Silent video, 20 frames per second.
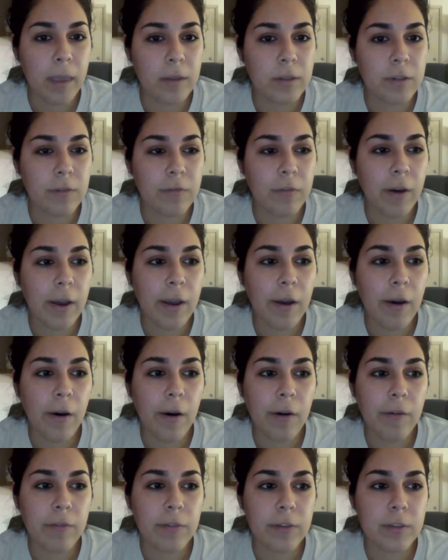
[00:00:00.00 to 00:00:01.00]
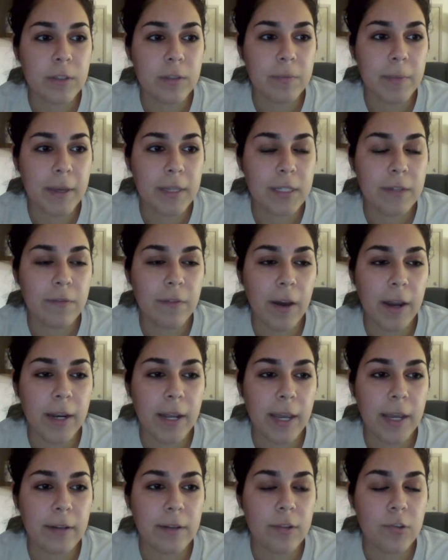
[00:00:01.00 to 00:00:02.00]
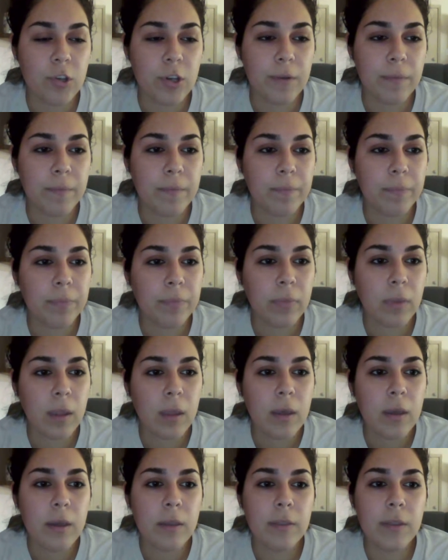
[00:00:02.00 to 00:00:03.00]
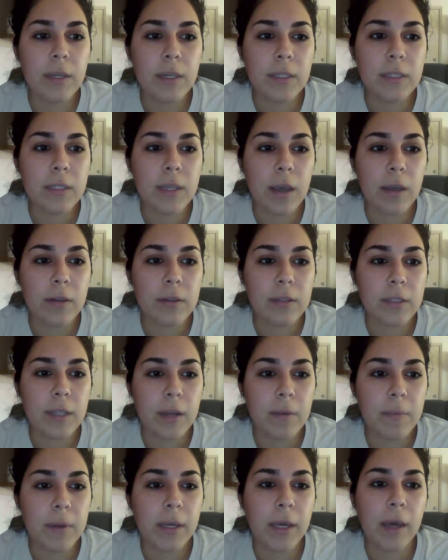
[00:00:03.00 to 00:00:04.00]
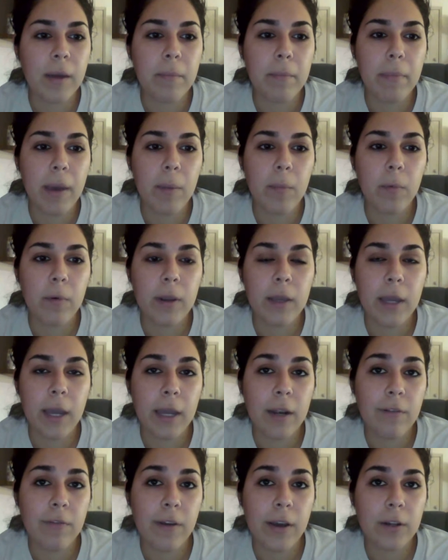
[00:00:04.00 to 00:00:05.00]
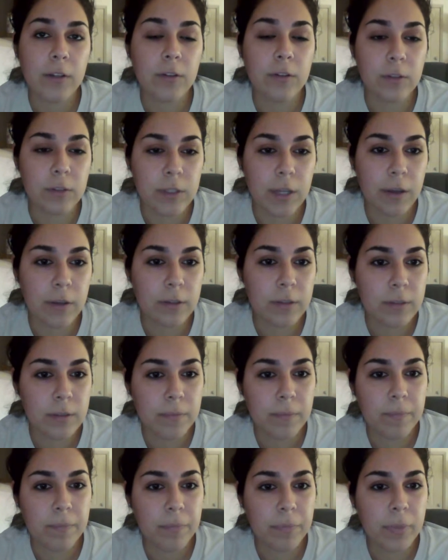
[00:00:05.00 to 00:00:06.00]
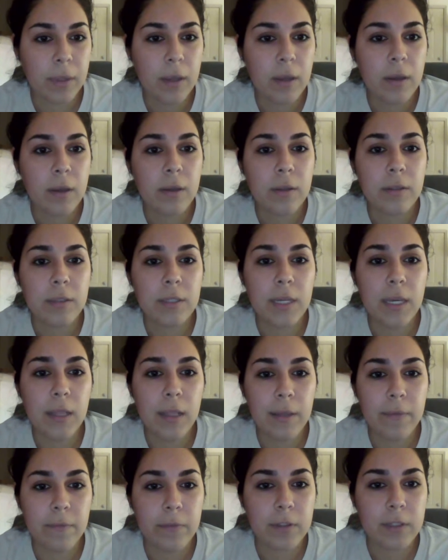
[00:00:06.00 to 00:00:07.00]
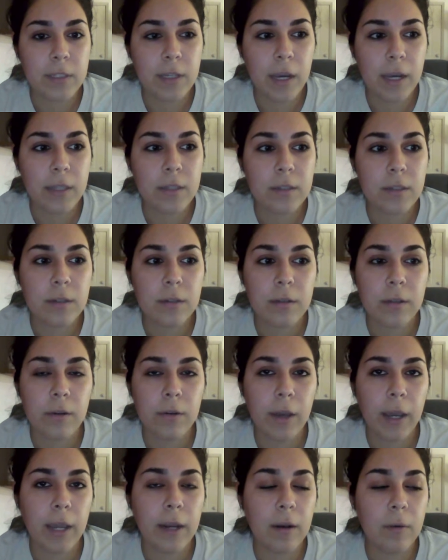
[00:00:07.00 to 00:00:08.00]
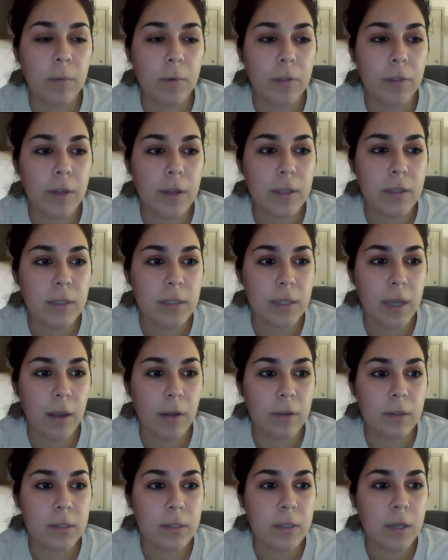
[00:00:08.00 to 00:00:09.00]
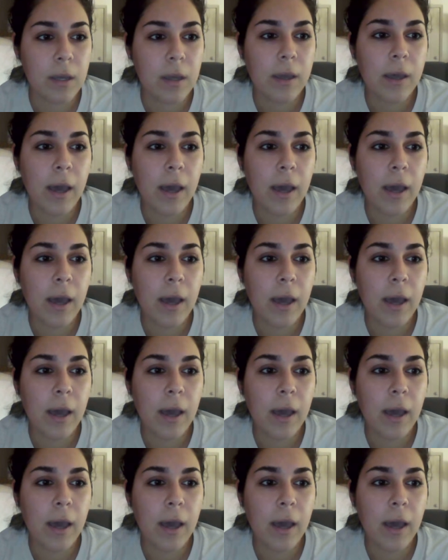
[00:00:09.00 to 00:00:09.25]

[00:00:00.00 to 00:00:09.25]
to fight off the specified antigen. These cells then become memory and effector cells. T lymphocytes, located within cells,